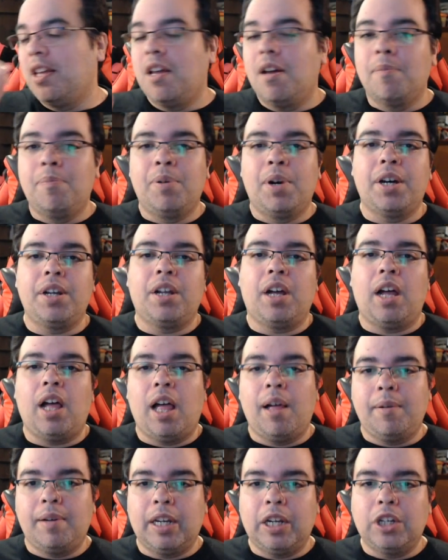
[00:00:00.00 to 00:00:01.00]
But uh,
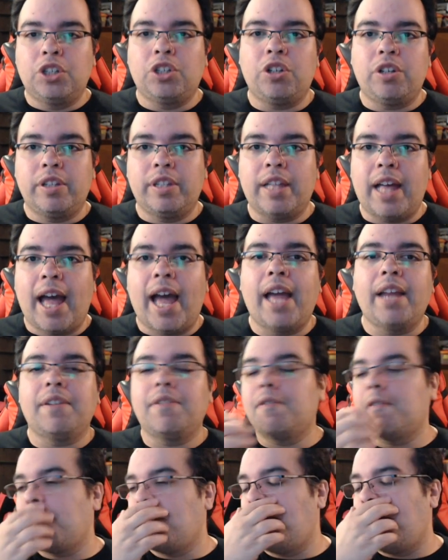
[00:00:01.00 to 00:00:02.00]
I'm going to show you that.
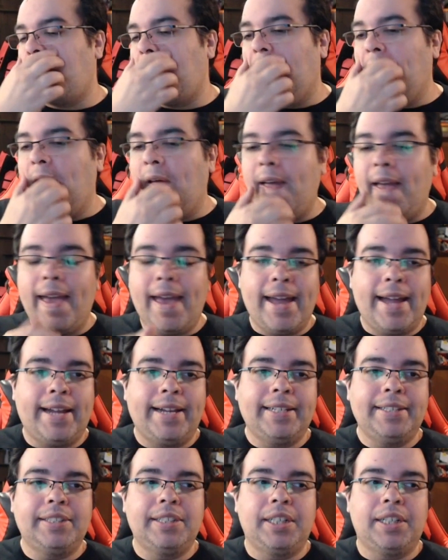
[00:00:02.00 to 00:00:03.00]

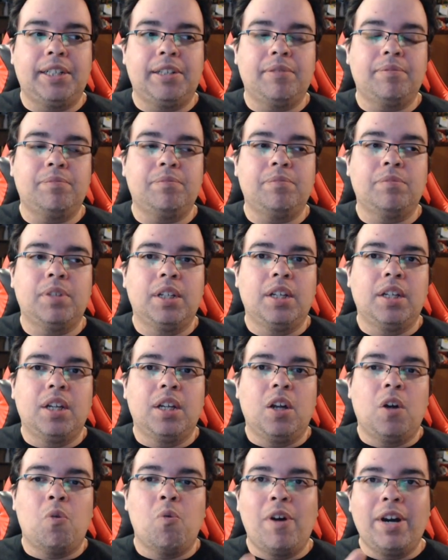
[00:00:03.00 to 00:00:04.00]
And um,
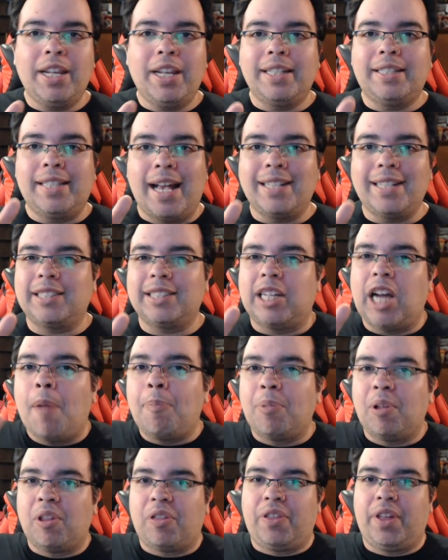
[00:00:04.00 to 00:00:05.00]
we're going to test a
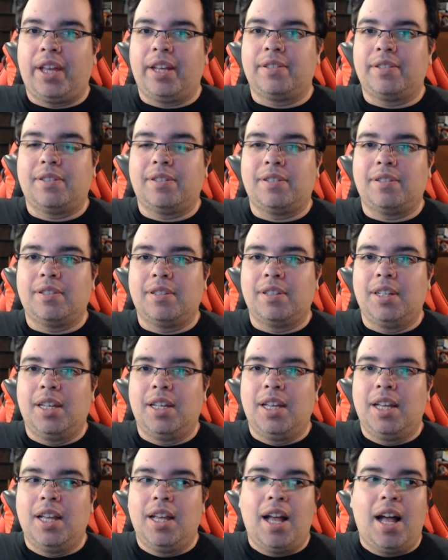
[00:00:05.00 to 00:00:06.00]
couple of things.
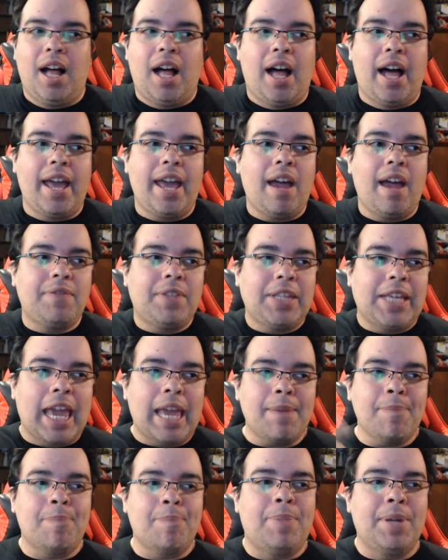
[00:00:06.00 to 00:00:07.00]
I have the
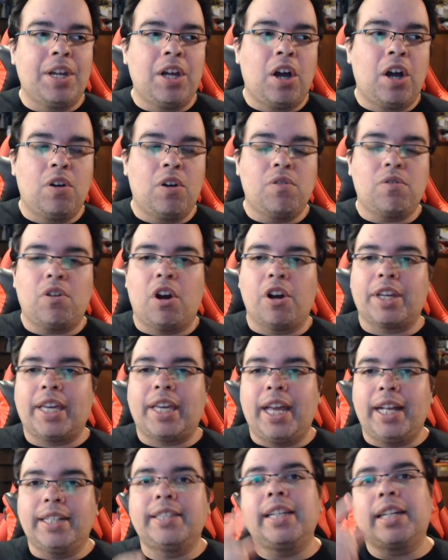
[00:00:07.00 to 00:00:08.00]
8BitDo
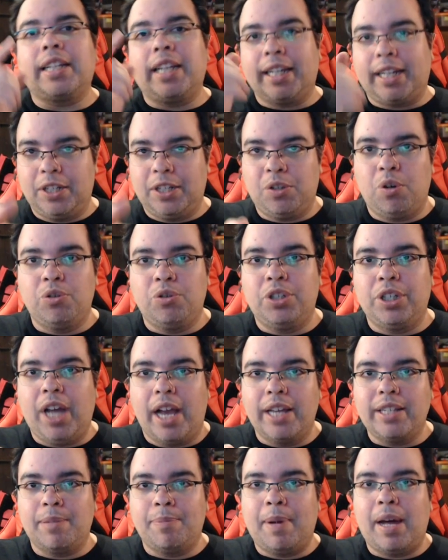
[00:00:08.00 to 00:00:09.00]
arcade stick like I told you
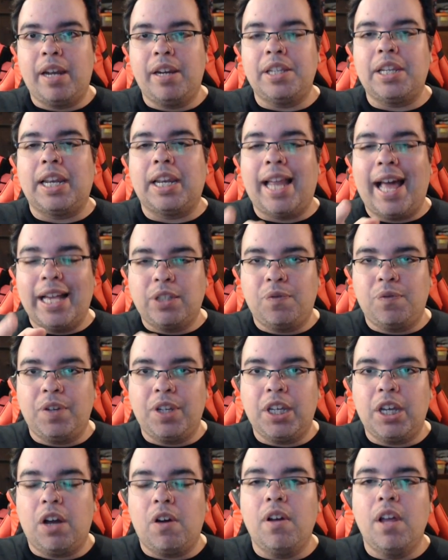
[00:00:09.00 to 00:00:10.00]
guys about it in the last
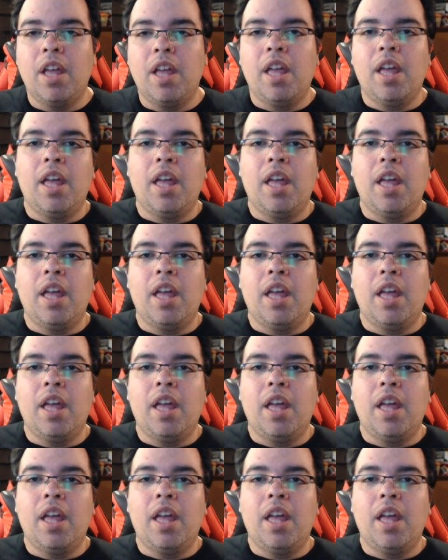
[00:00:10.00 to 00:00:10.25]
video.